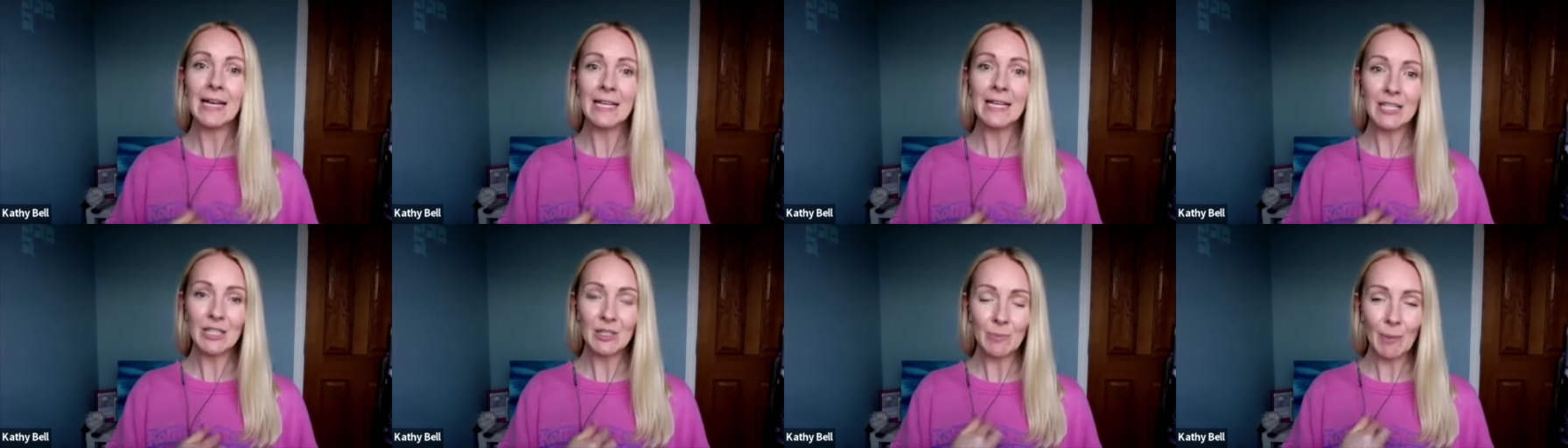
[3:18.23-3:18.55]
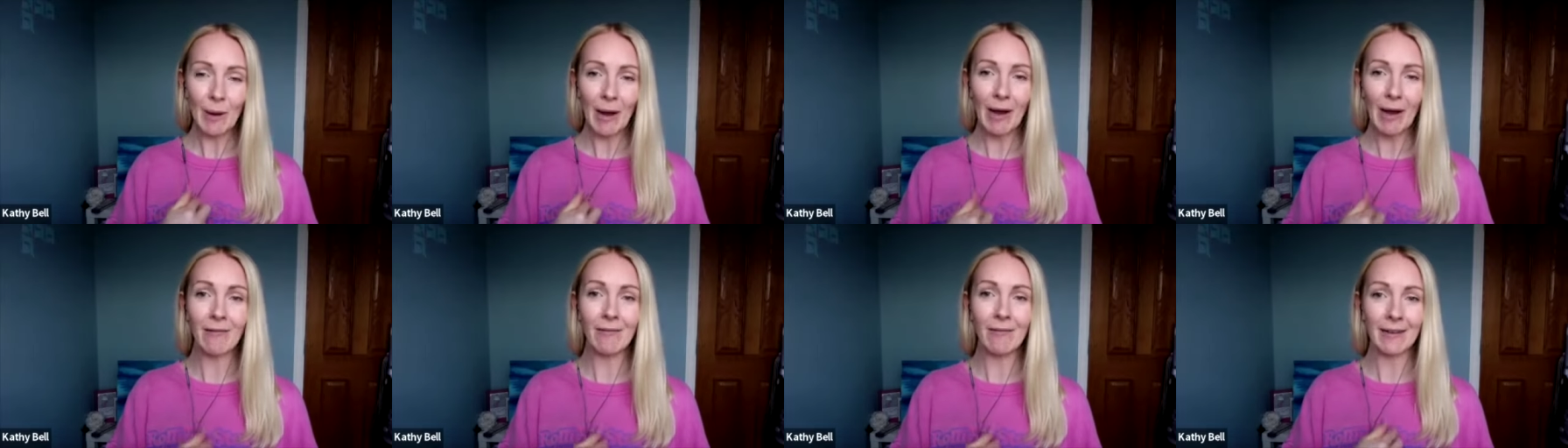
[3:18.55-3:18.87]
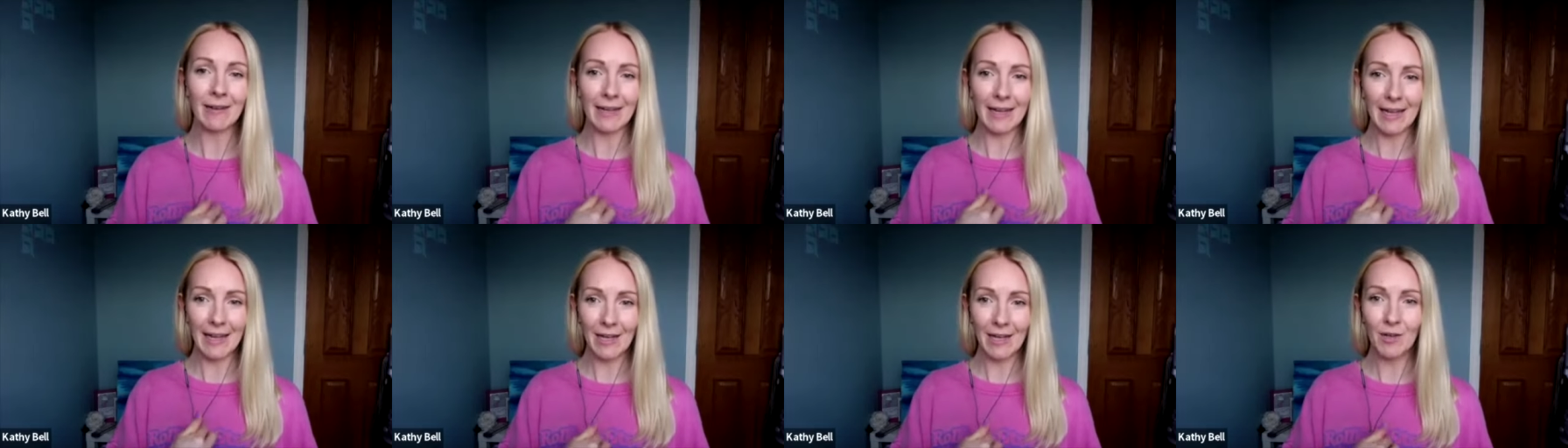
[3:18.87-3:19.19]

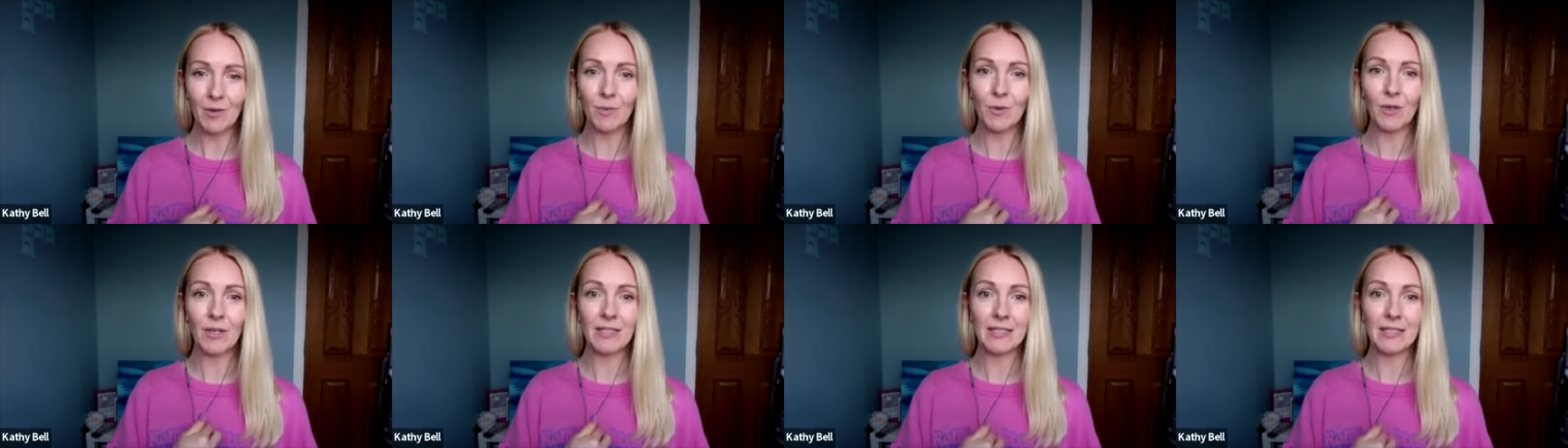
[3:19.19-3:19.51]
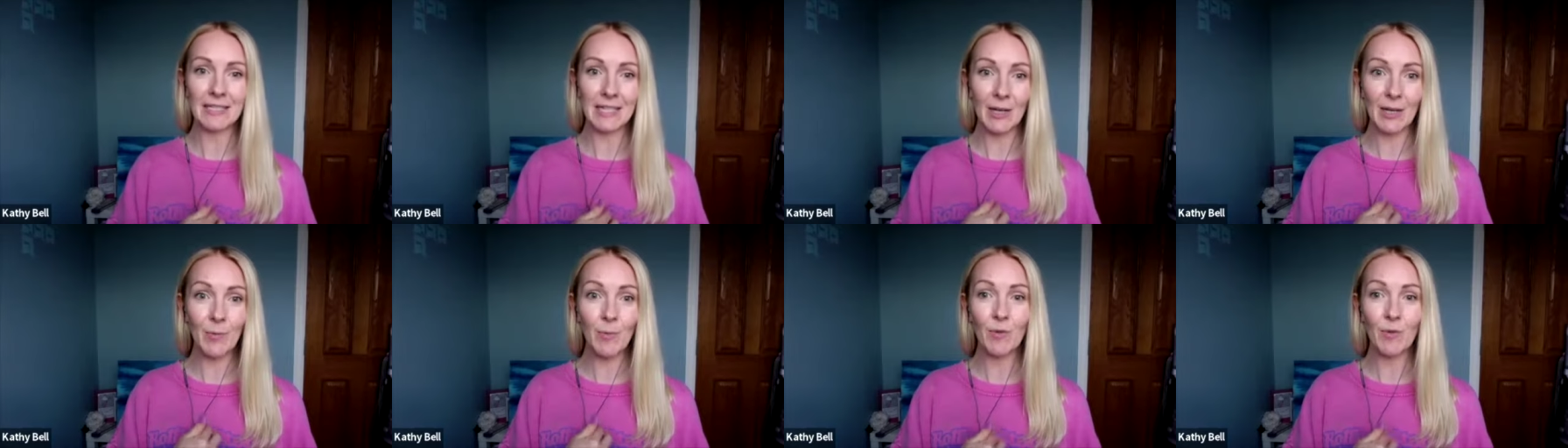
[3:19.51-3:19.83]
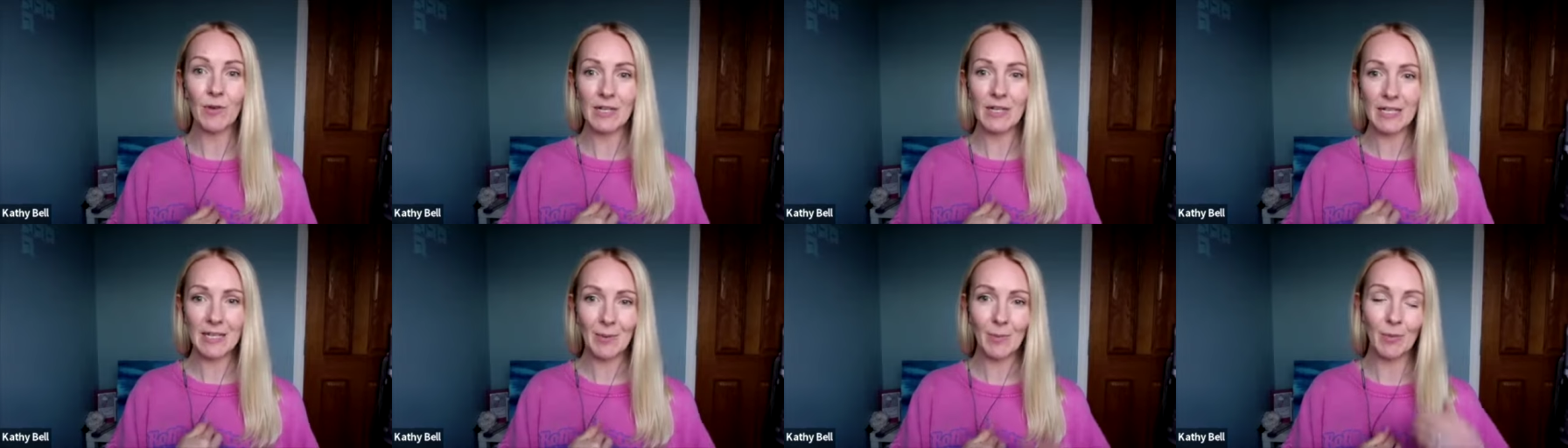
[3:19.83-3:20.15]
spiraling inward, deeper
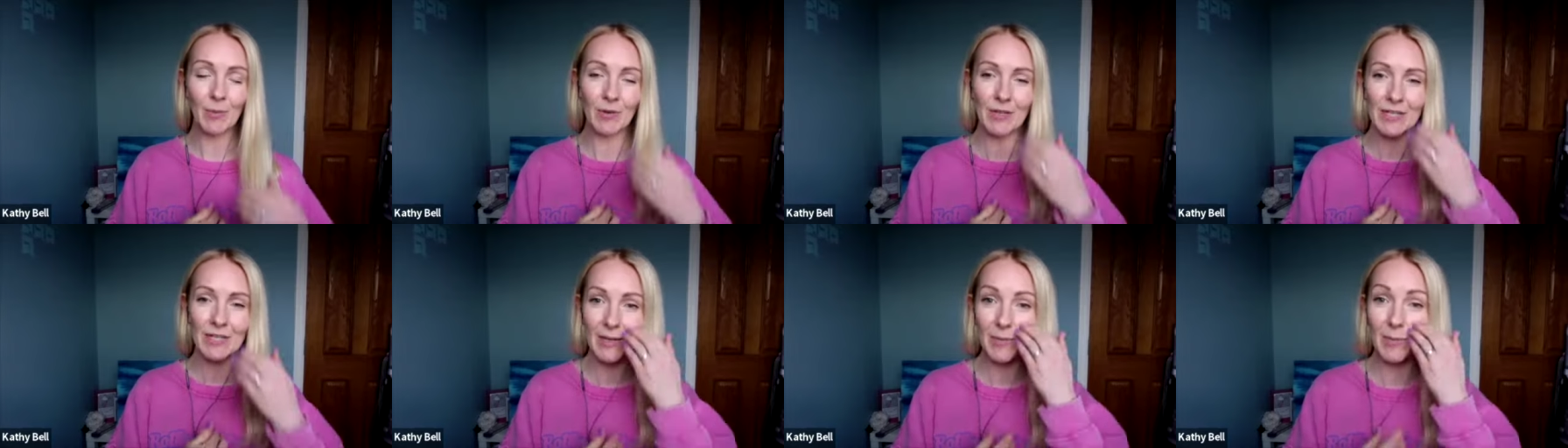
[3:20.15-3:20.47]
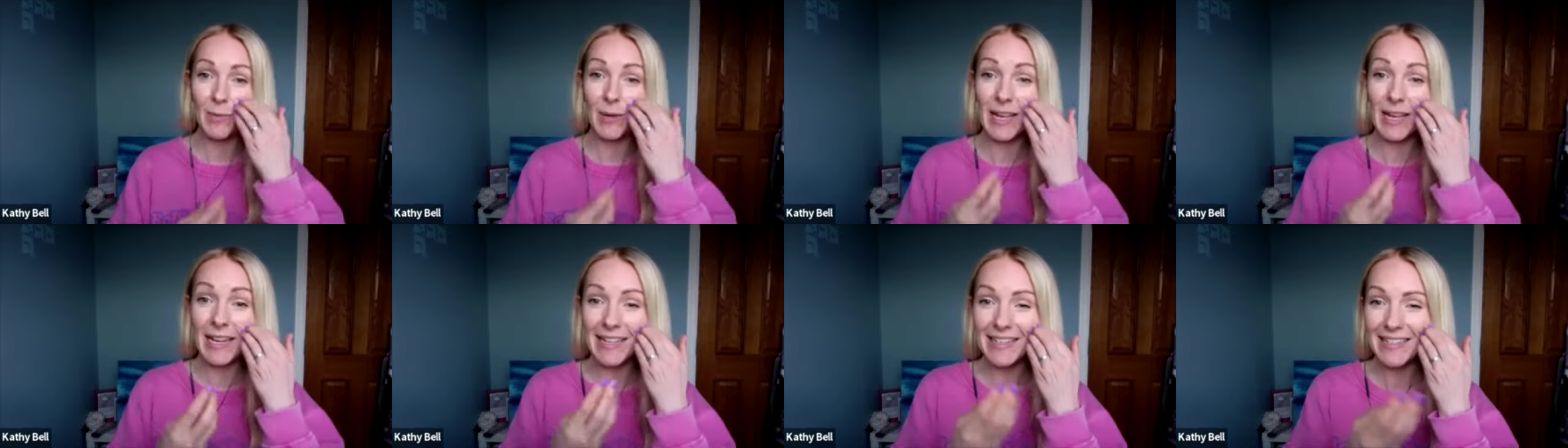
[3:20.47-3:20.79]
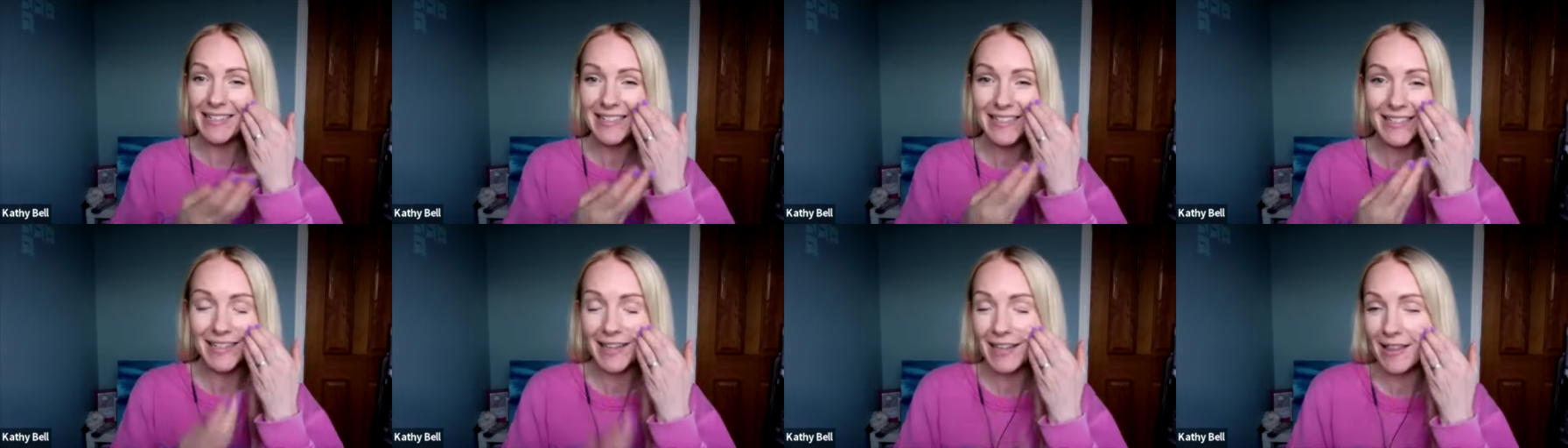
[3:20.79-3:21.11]
and deeper and deeper
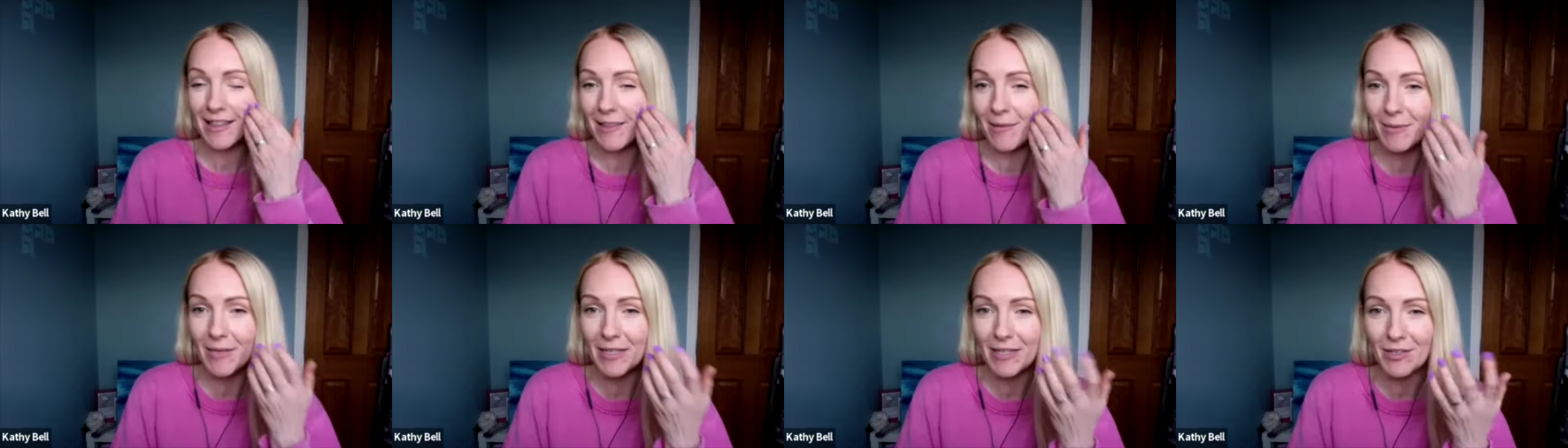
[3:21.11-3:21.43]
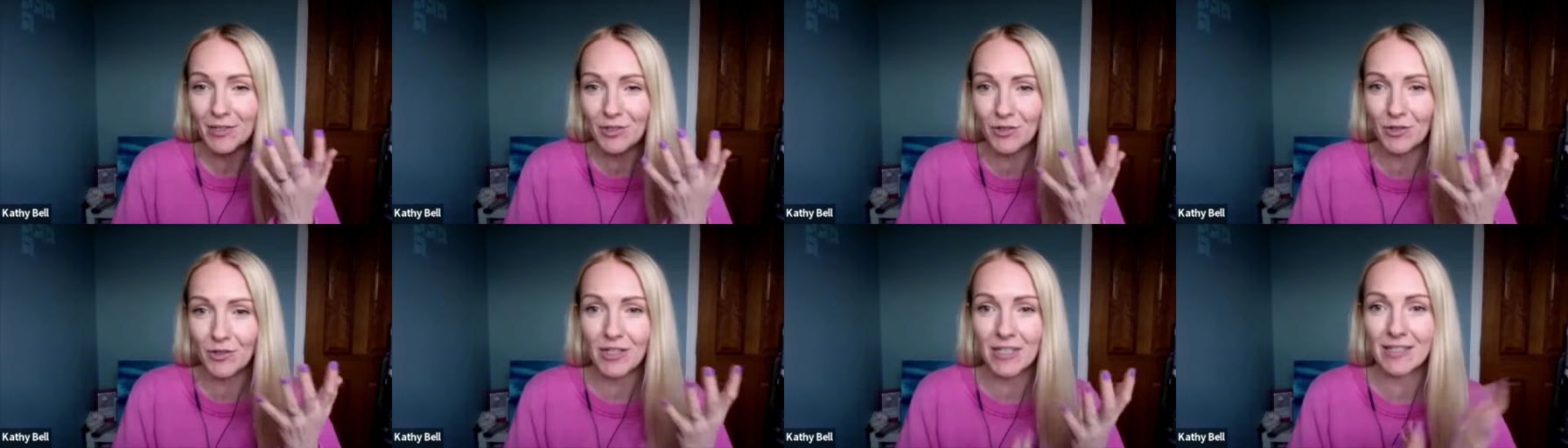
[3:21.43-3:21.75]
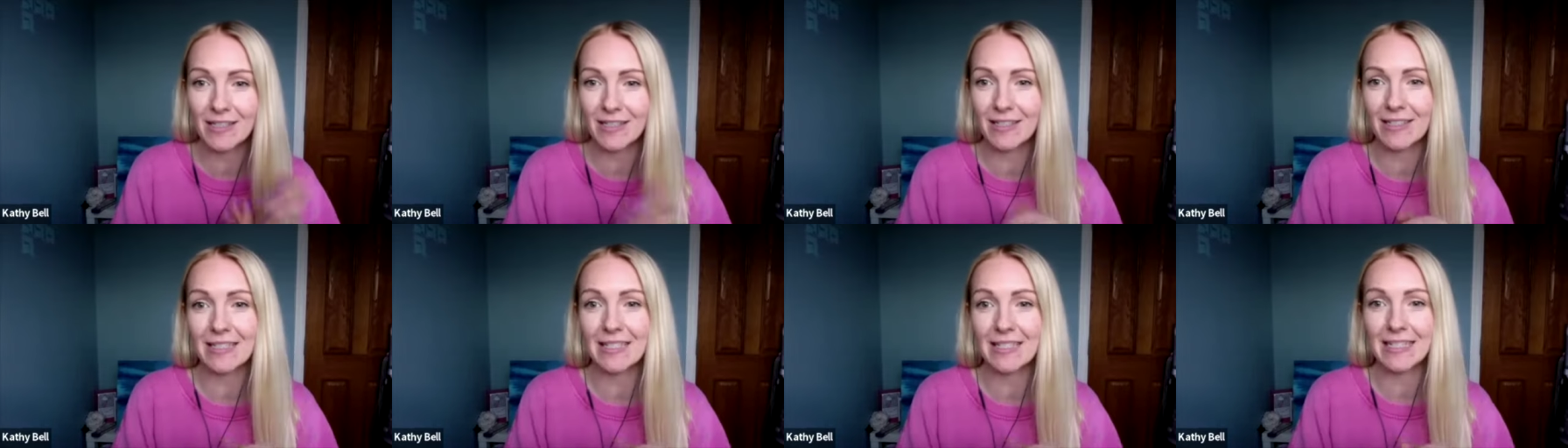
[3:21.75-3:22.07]
into the mysteries,
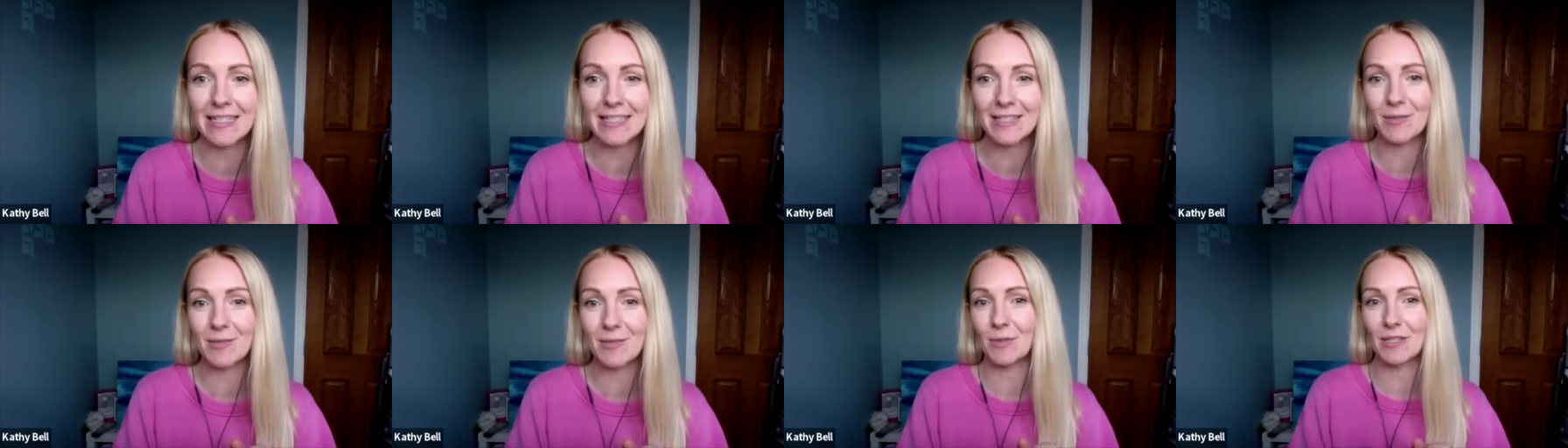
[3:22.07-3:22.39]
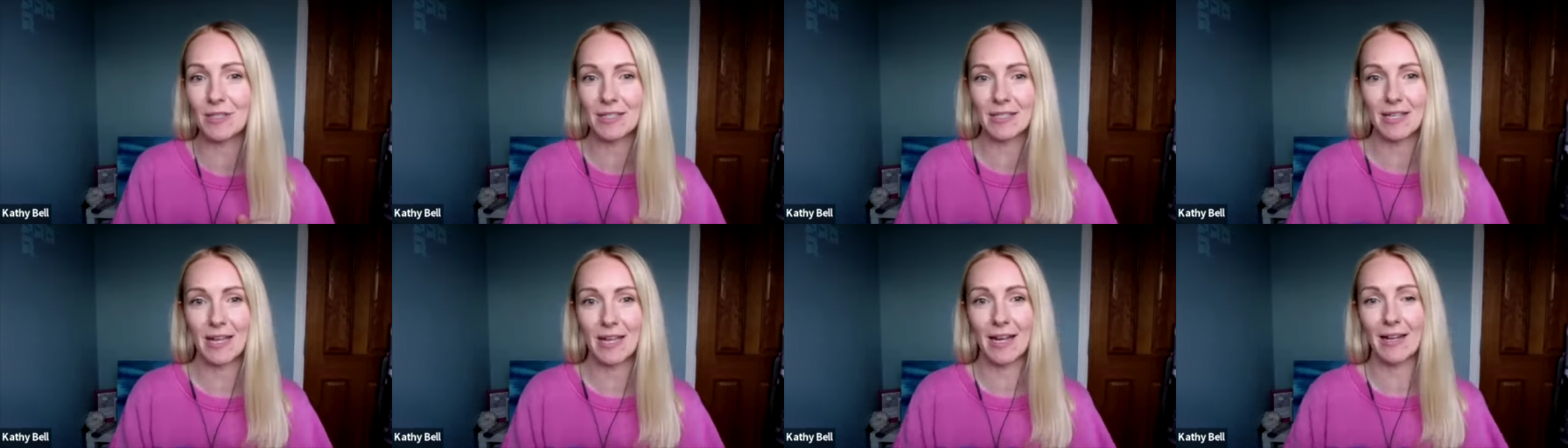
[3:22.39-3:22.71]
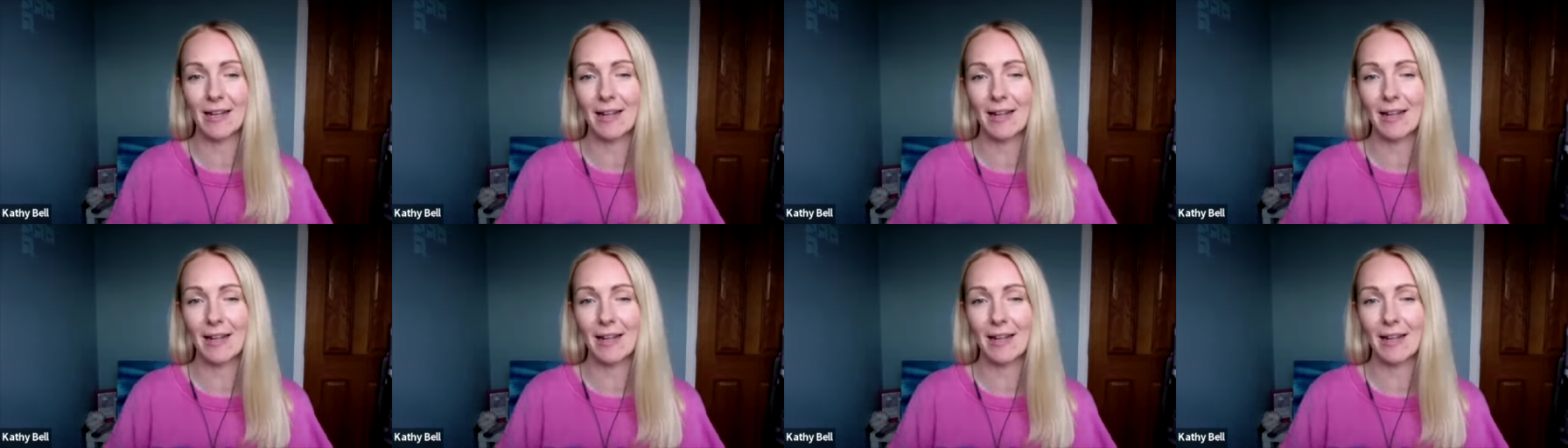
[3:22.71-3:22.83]
as Lisa would say,